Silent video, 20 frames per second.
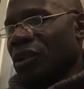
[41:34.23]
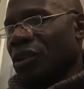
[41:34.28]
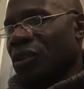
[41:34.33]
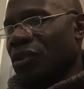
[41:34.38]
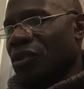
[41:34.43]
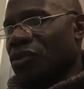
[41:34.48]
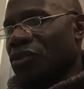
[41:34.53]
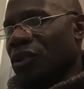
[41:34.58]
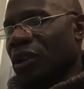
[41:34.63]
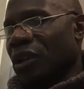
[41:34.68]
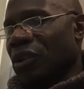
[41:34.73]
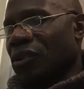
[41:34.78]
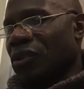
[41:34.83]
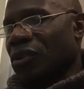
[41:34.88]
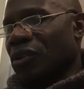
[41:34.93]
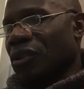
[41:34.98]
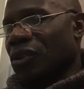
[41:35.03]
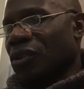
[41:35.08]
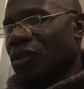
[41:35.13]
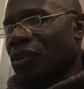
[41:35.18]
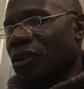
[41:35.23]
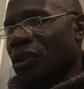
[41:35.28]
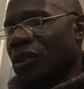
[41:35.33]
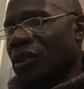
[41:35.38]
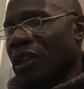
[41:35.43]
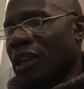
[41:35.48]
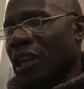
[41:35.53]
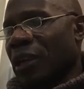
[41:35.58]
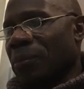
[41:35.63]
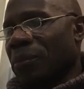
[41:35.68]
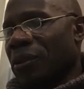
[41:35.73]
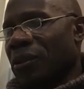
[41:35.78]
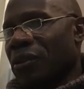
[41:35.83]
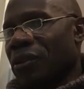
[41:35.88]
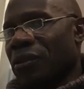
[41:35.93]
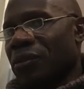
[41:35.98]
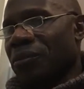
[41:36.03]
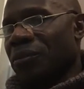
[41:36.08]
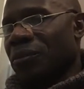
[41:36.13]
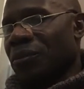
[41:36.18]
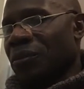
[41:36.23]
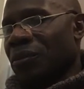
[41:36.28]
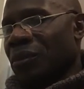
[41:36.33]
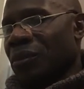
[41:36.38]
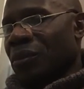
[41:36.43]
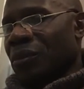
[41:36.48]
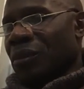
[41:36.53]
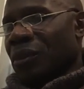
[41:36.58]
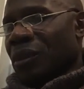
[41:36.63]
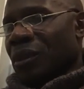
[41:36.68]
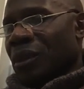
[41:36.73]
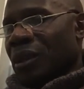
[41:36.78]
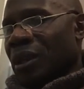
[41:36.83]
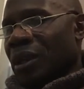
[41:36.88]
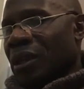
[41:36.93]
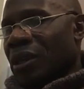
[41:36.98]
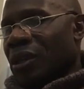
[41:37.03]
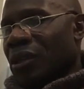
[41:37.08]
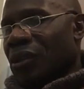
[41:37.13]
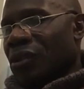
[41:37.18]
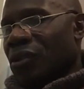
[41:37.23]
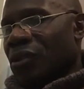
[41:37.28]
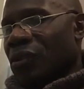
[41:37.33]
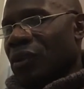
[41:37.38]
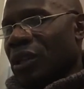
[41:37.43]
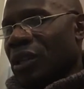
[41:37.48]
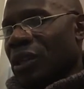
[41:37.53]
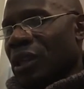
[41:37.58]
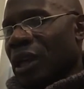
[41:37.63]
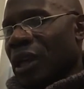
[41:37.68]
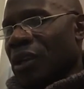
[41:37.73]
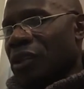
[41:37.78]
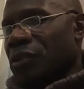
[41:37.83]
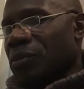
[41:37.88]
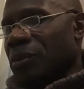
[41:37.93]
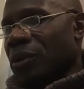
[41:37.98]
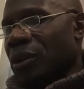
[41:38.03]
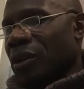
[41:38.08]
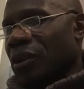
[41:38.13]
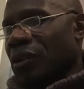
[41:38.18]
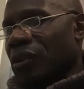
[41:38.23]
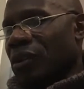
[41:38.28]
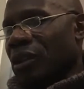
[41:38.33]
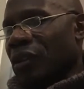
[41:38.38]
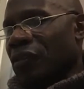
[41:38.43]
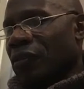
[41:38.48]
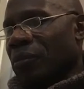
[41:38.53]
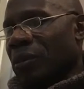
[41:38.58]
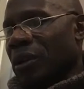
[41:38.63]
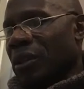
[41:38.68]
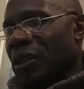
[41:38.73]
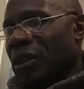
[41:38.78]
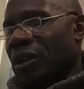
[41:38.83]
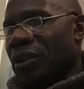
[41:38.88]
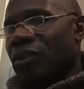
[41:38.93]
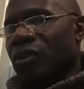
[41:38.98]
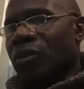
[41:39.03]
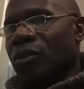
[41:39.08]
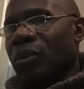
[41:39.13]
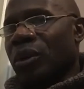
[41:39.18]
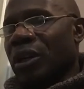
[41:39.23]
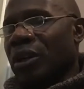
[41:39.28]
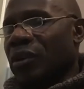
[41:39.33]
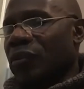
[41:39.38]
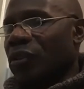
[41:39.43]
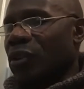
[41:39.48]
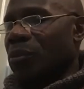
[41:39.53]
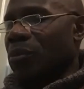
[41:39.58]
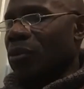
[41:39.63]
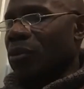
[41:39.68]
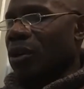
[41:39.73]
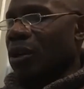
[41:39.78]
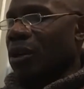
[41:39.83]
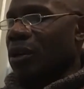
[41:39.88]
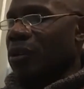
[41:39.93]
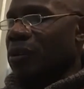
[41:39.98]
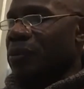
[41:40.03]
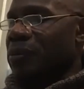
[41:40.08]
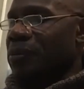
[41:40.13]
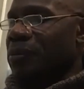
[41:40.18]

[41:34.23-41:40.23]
in your treks across campus. I kiss the red lash marks left by the underwire of your bra.